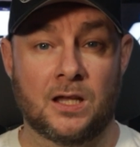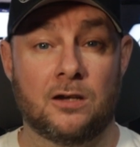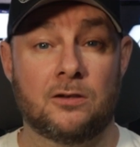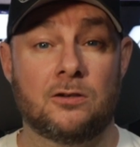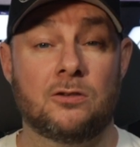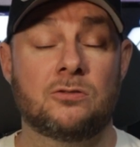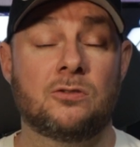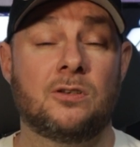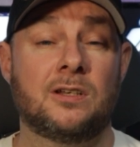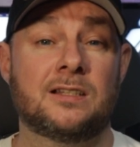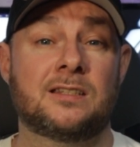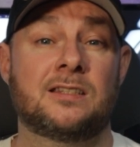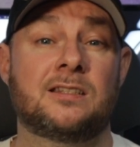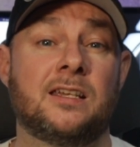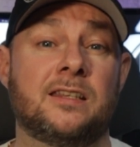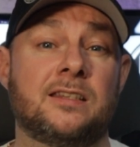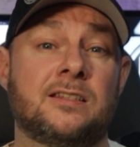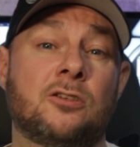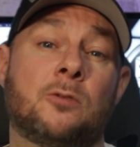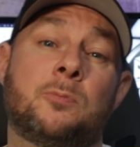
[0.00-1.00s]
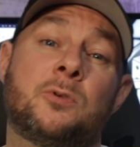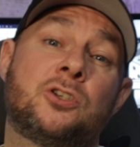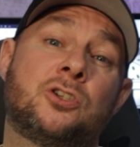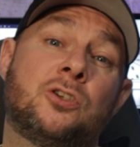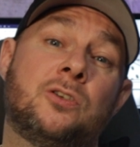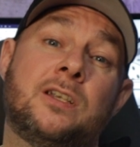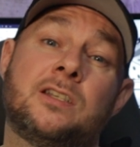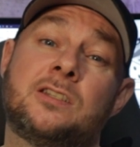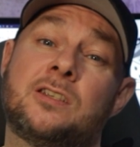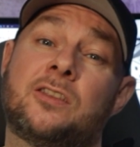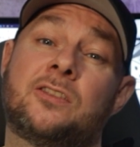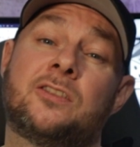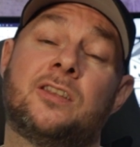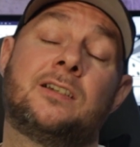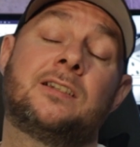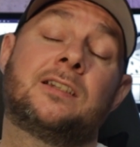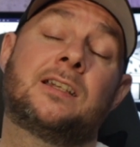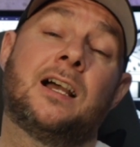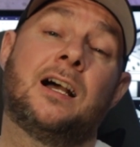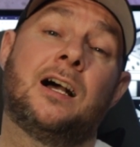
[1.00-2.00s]
I'd also like to take this opportunity to
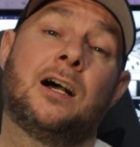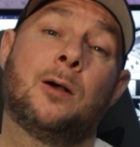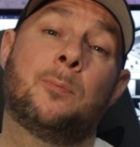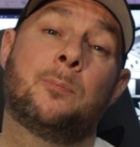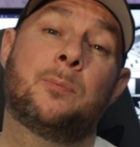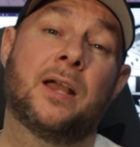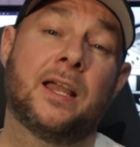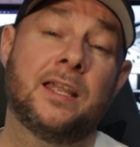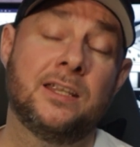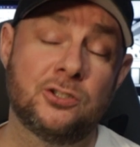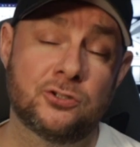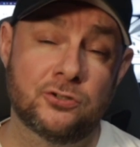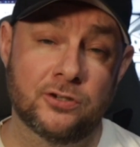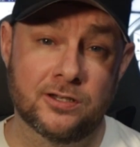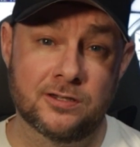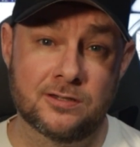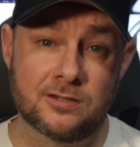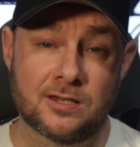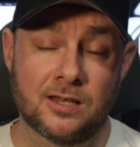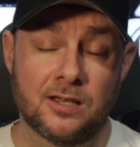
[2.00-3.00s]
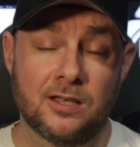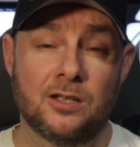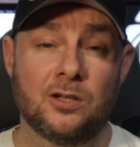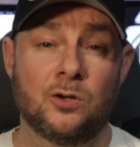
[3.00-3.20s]
thank our patrons.